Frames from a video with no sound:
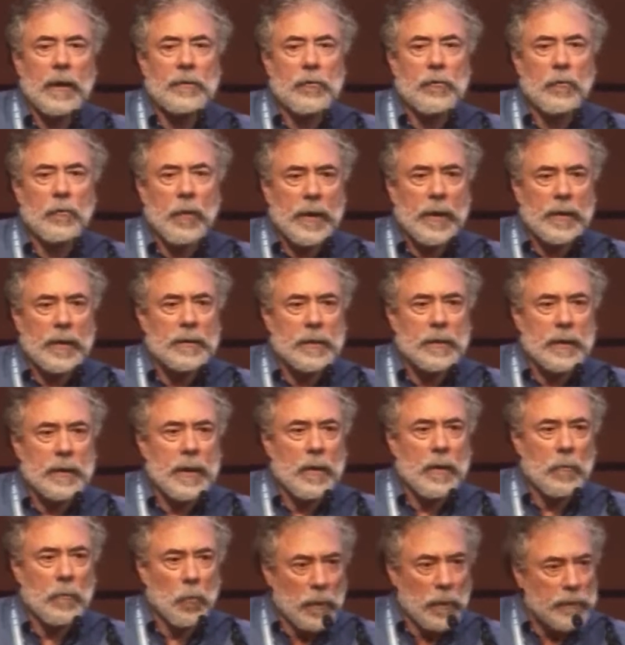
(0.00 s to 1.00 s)
directed
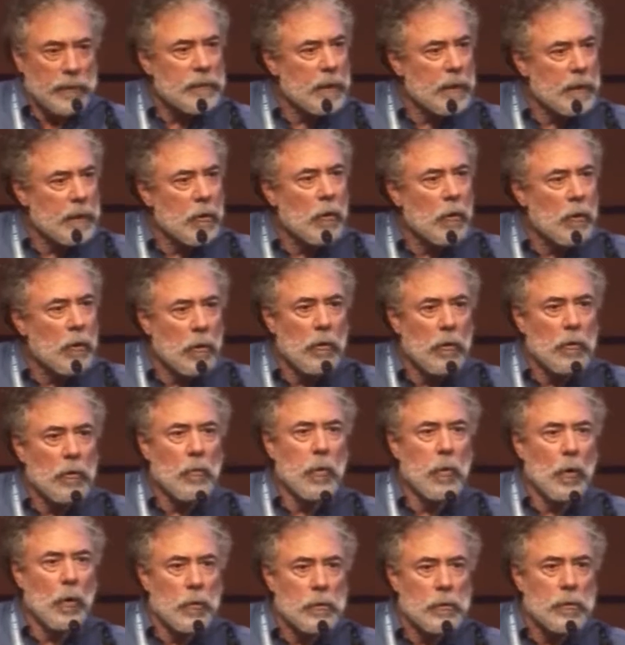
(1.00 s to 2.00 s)
at what they call,
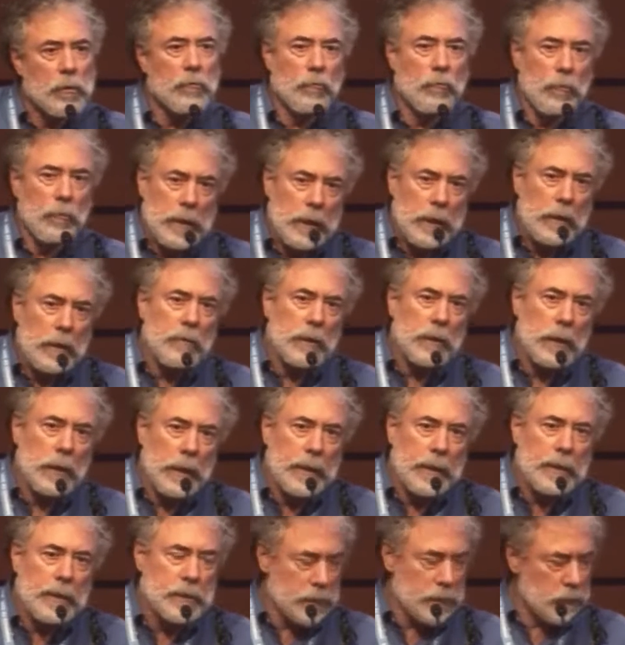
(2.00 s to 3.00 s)
quote, reading the
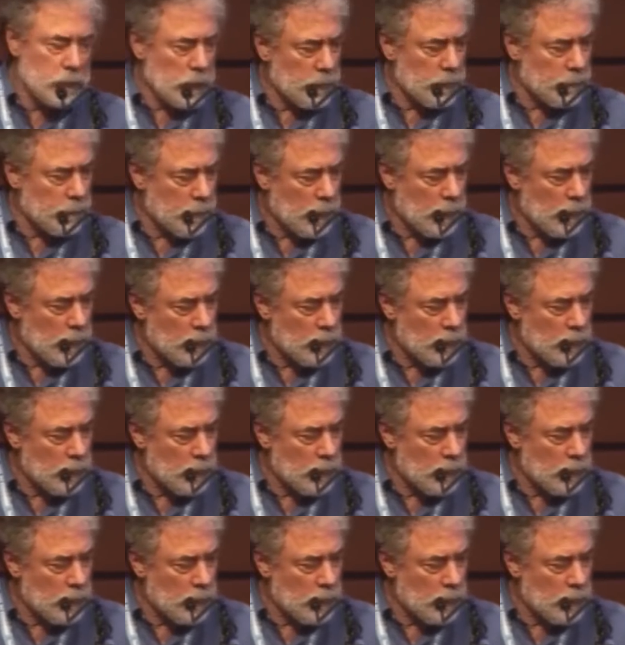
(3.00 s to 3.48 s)
landscape,